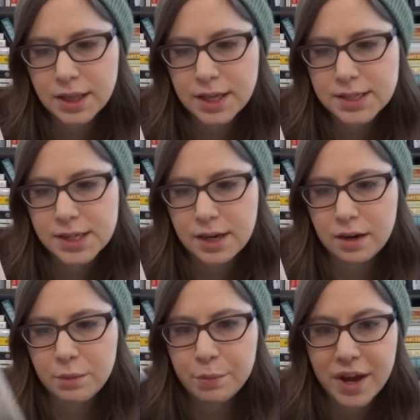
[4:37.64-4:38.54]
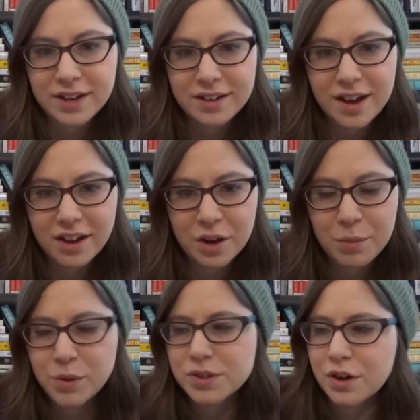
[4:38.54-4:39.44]
London, but I got a
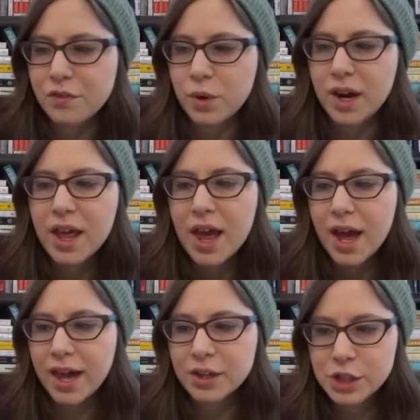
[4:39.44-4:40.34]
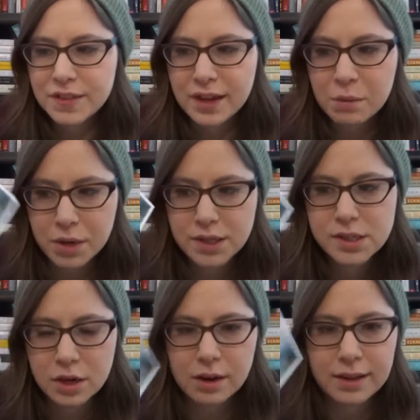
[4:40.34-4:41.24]
postcard for it. I actually think I might
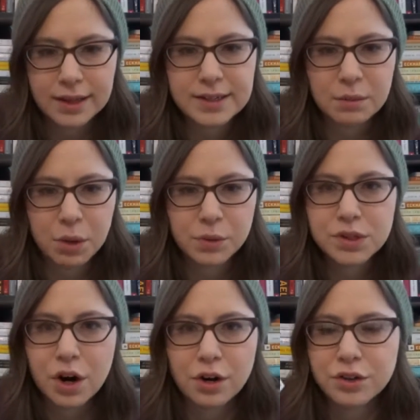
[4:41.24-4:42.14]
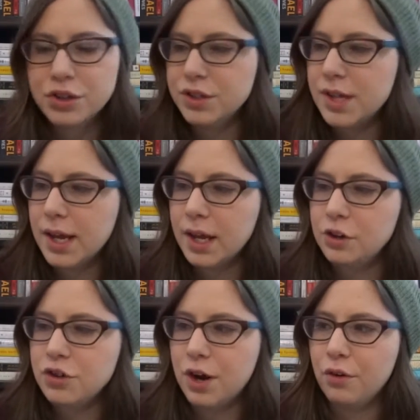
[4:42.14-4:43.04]
start collecting postcards just like
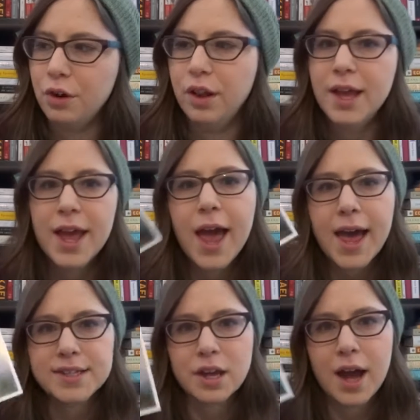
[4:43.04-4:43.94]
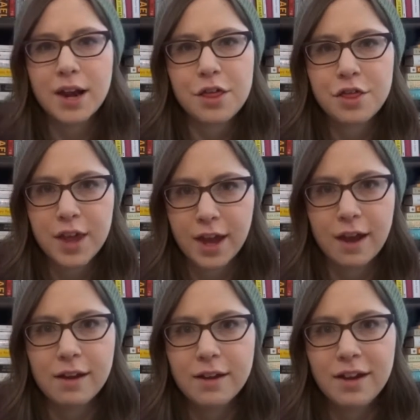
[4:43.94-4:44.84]
in general as a kind of
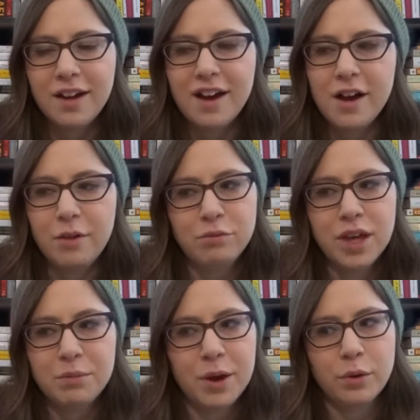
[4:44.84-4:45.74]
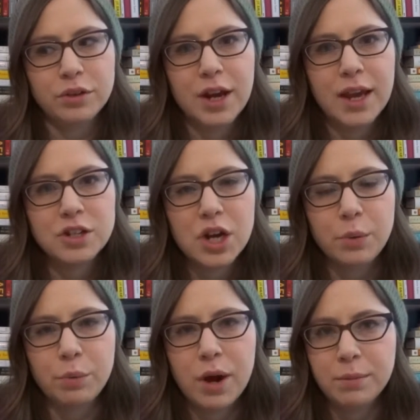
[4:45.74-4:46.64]
thing. In my older age, I
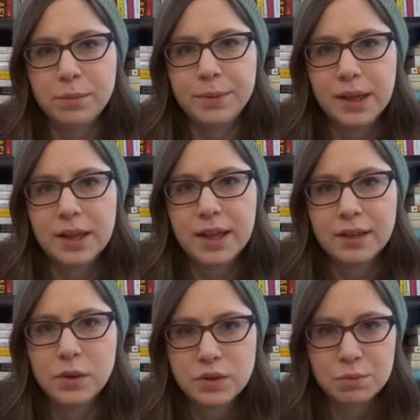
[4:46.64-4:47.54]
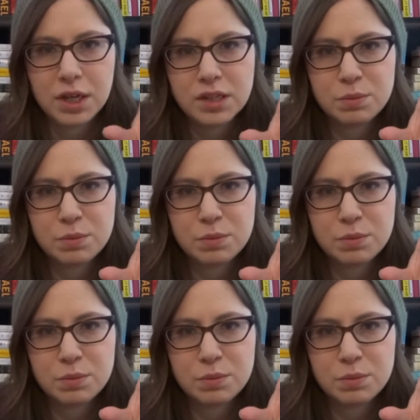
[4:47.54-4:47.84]
will probably collect those mini